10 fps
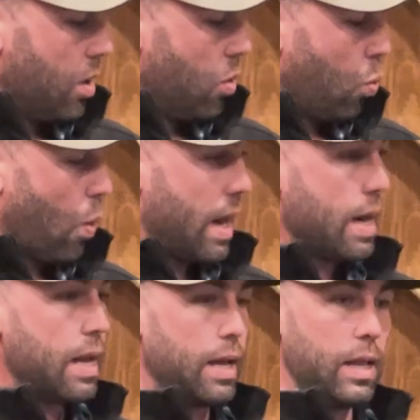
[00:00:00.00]

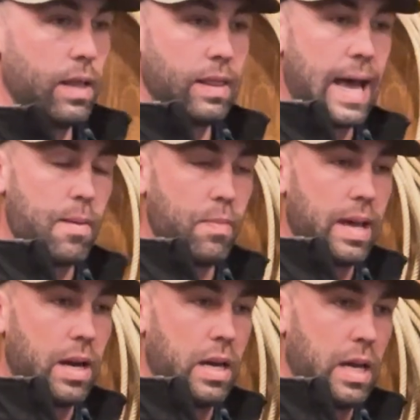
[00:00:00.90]
when
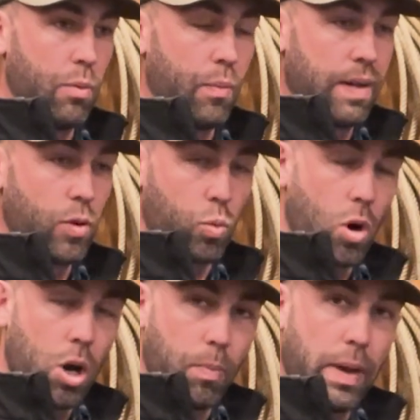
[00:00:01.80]
we have the
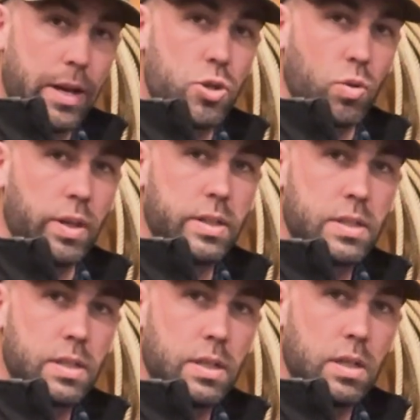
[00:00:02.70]
wrong bit
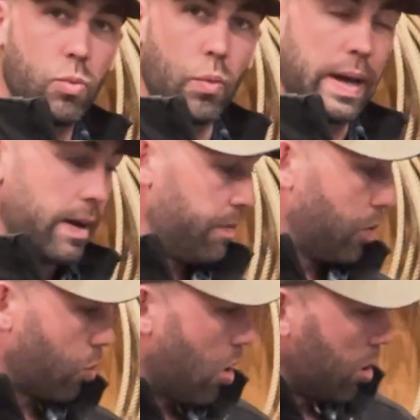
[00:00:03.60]
choice, when we have
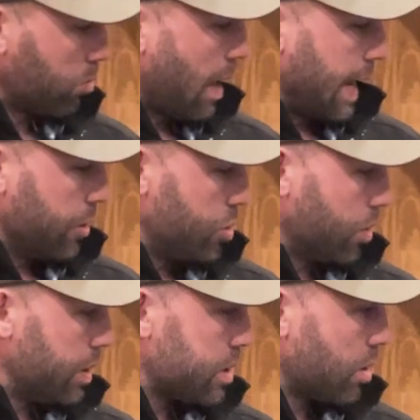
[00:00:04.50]
the wrong rein
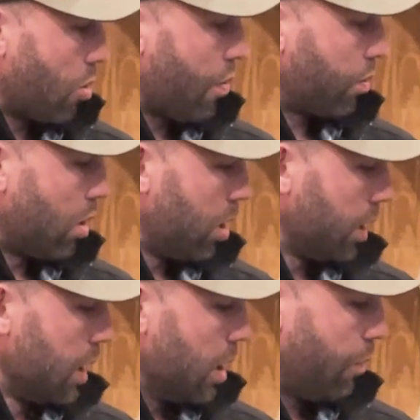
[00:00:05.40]
choice, or
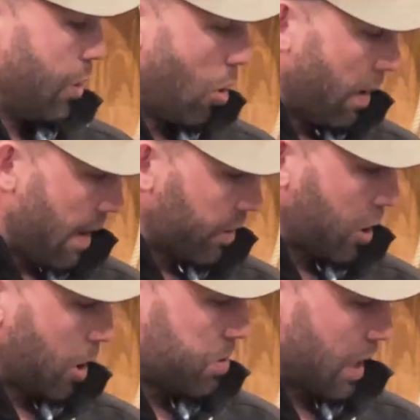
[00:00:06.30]
if we don't have a
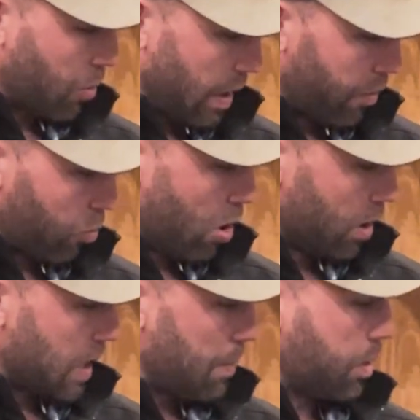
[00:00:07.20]
curb strap, or we have the
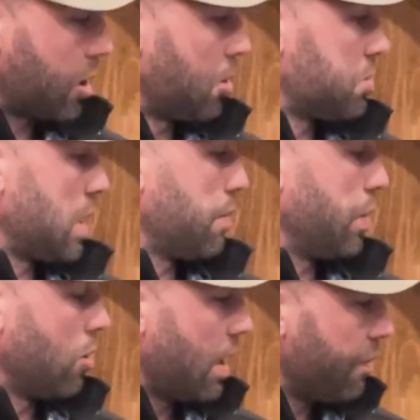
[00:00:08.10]
wrong type of curb strap,
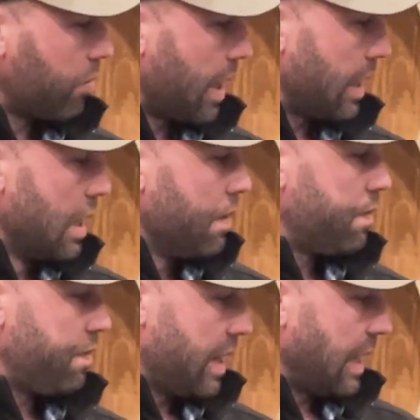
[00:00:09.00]
we don't have the right
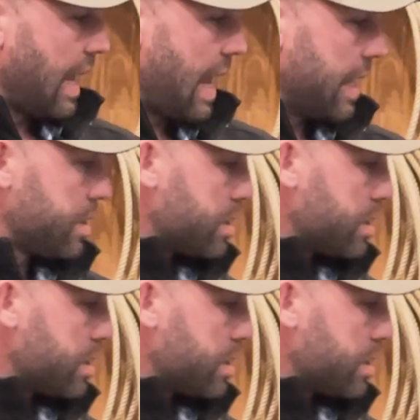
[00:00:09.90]
fitting head